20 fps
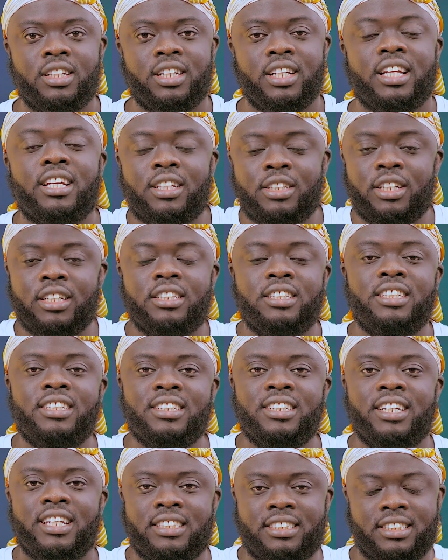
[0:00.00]

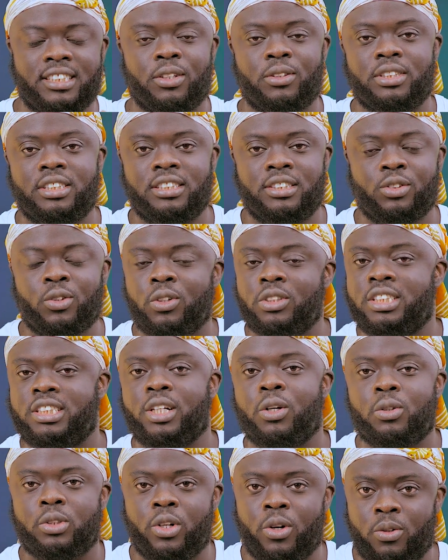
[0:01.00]
Edini is Sheldon, not
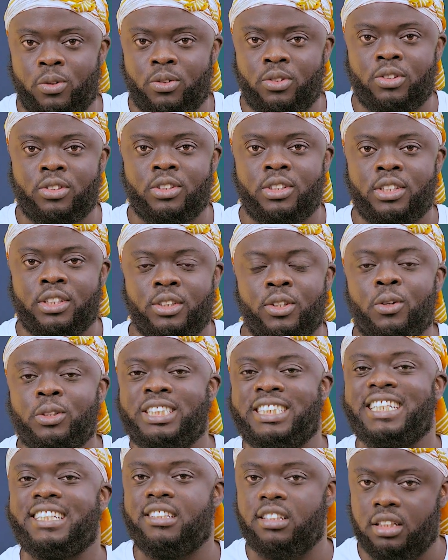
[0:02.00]
Sheldon. Not
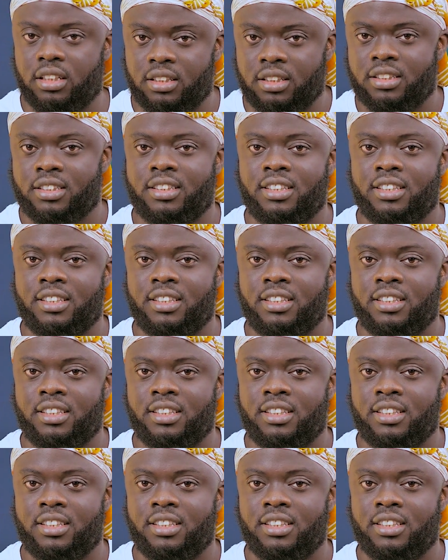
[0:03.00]
shedding.